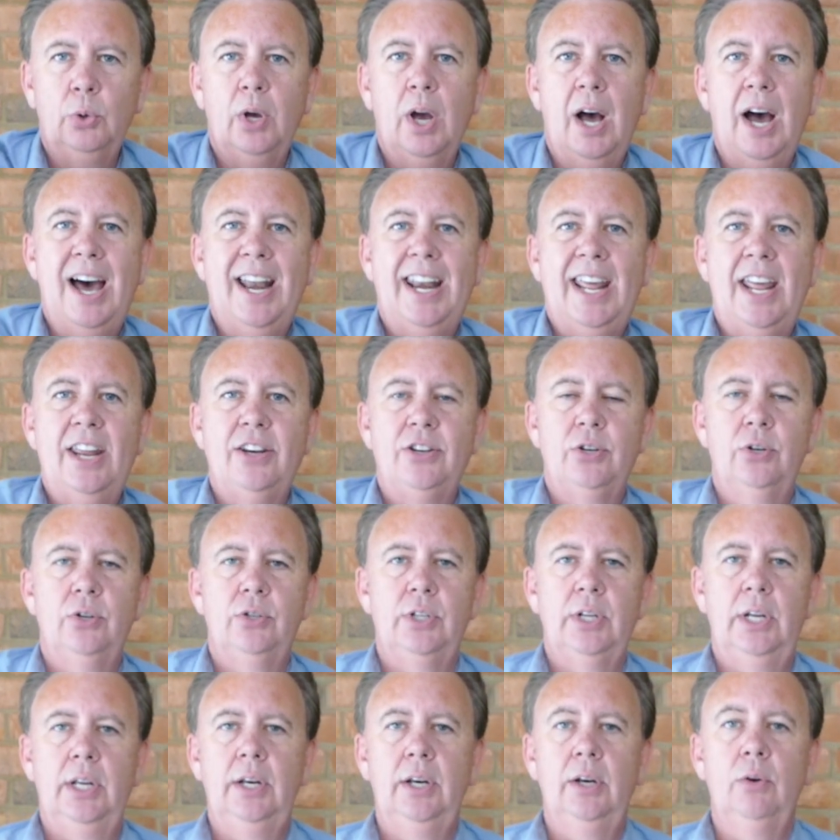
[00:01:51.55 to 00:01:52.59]
God
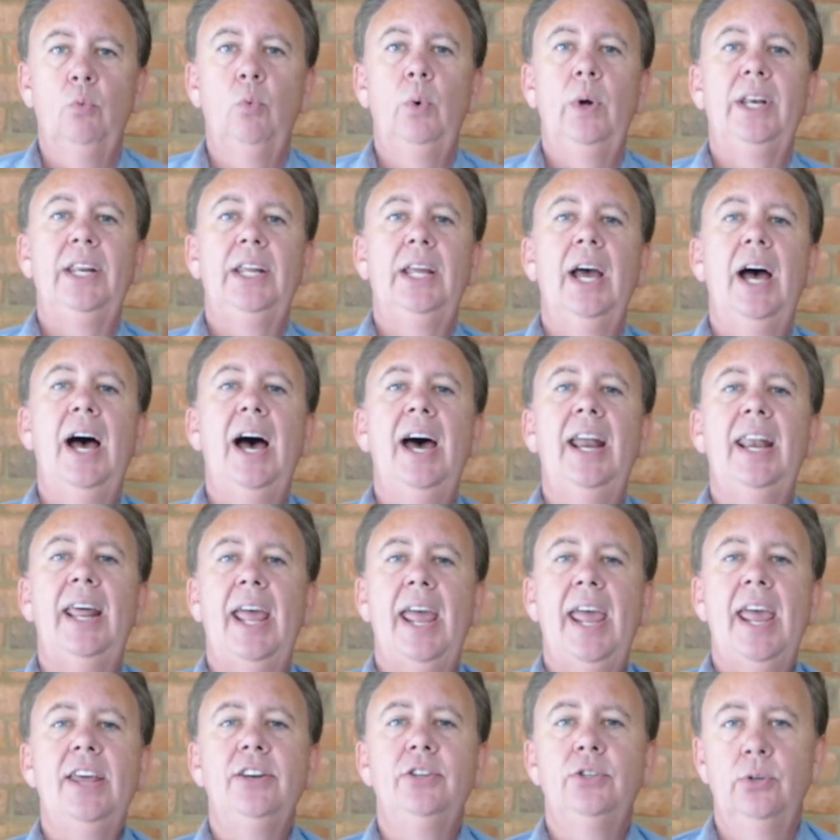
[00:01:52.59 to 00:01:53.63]
answers it. When
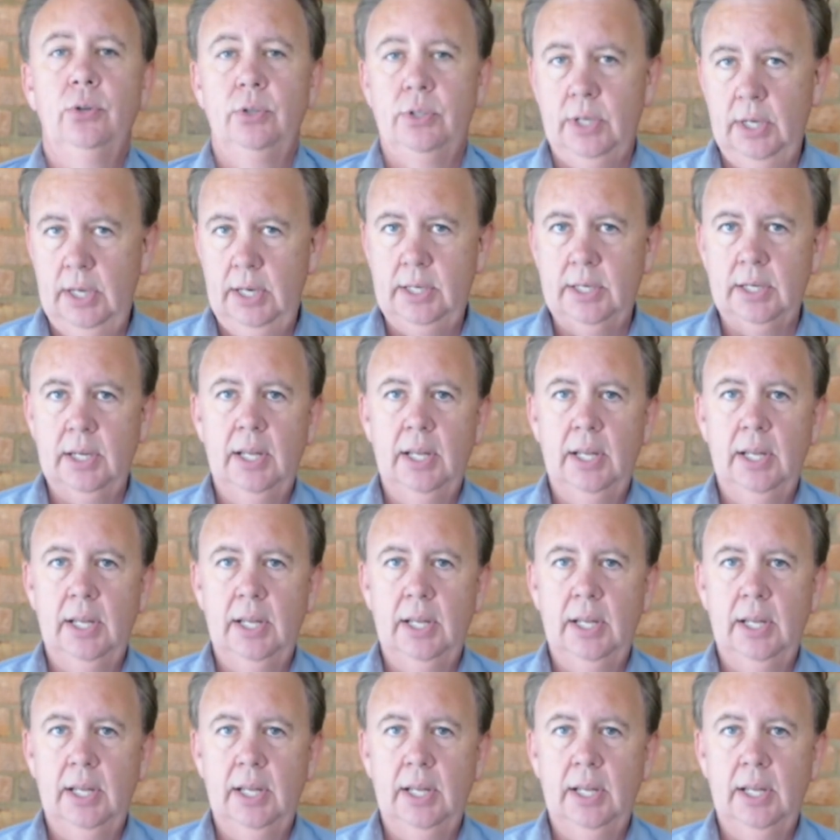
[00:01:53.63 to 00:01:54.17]
God answers it,